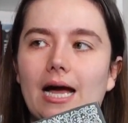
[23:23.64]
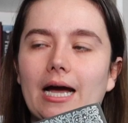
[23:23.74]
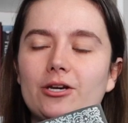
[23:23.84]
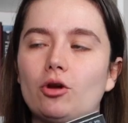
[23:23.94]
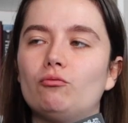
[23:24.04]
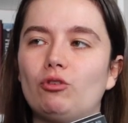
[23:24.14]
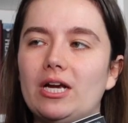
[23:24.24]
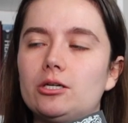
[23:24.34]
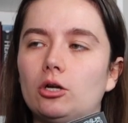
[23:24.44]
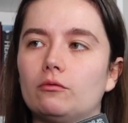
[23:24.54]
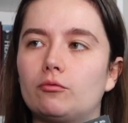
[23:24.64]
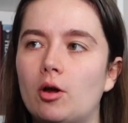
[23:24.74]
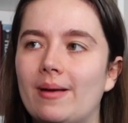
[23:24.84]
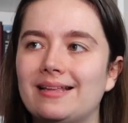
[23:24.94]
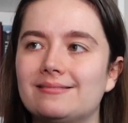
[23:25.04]
I don't read a lot of
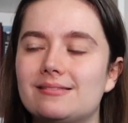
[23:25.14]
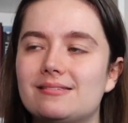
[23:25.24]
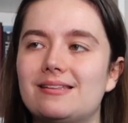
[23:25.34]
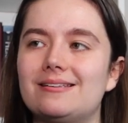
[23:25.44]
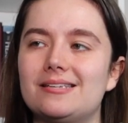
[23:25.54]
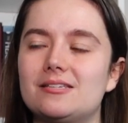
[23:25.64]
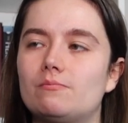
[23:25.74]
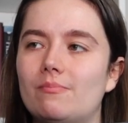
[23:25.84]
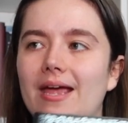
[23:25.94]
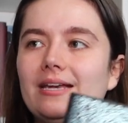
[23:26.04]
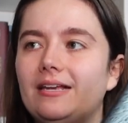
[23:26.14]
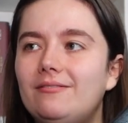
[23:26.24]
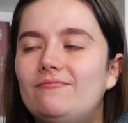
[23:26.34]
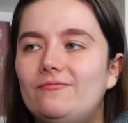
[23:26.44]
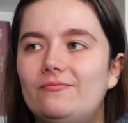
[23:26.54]
romance. This is
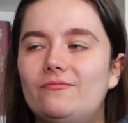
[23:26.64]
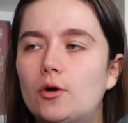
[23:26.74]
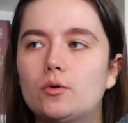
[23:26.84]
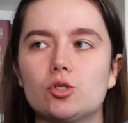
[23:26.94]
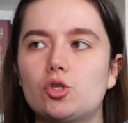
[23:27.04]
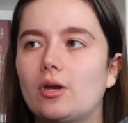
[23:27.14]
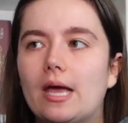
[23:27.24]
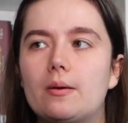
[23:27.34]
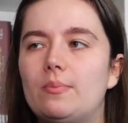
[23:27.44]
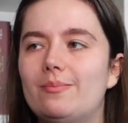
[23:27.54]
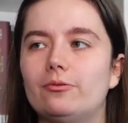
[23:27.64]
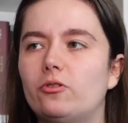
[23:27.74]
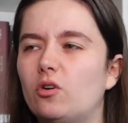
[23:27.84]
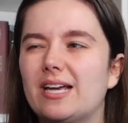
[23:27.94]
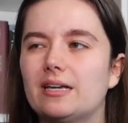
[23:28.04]
mainly focused on like people
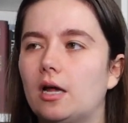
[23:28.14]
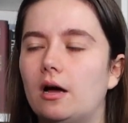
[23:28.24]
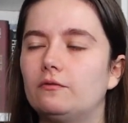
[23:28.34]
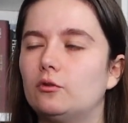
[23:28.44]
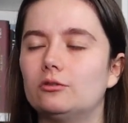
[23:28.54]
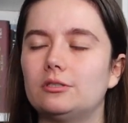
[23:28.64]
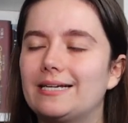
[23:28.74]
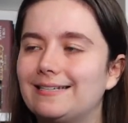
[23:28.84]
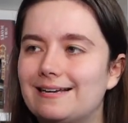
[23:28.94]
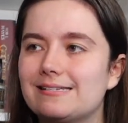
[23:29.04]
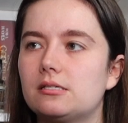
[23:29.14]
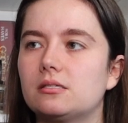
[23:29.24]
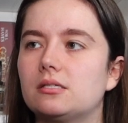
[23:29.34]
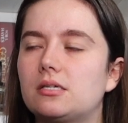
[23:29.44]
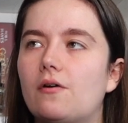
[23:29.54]
falling in love or like lust
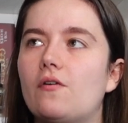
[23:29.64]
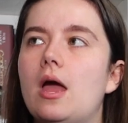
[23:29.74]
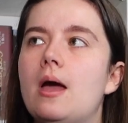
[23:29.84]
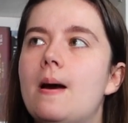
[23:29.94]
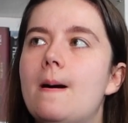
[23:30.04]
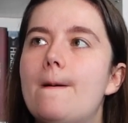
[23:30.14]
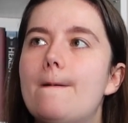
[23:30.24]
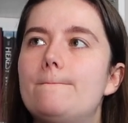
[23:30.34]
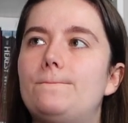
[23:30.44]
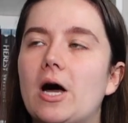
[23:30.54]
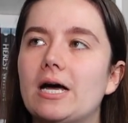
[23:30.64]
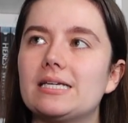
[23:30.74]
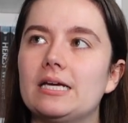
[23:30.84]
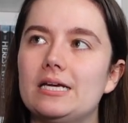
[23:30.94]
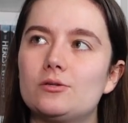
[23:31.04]
and stuff. But
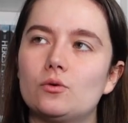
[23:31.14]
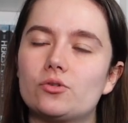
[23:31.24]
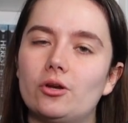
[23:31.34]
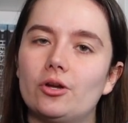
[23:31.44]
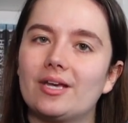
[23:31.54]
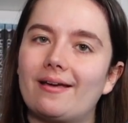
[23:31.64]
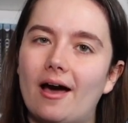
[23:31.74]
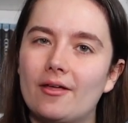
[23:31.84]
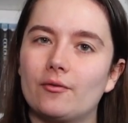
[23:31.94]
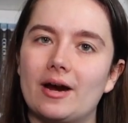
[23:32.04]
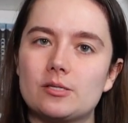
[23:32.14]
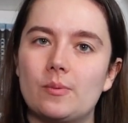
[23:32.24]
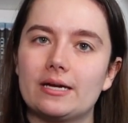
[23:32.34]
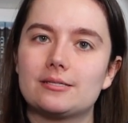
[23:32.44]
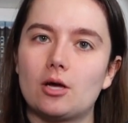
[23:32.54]
it is also looking at other
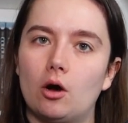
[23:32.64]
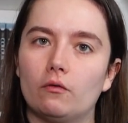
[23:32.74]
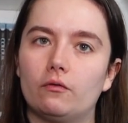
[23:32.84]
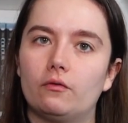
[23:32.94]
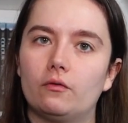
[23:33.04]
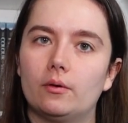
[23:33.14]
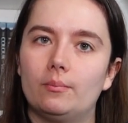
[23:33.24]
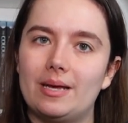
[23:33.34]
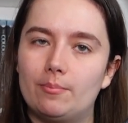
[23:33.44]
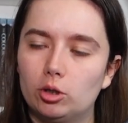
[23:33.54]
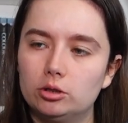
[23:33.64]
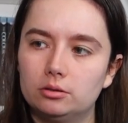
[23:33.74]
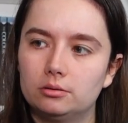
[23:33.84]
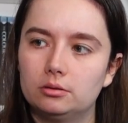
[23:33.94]
aspects of people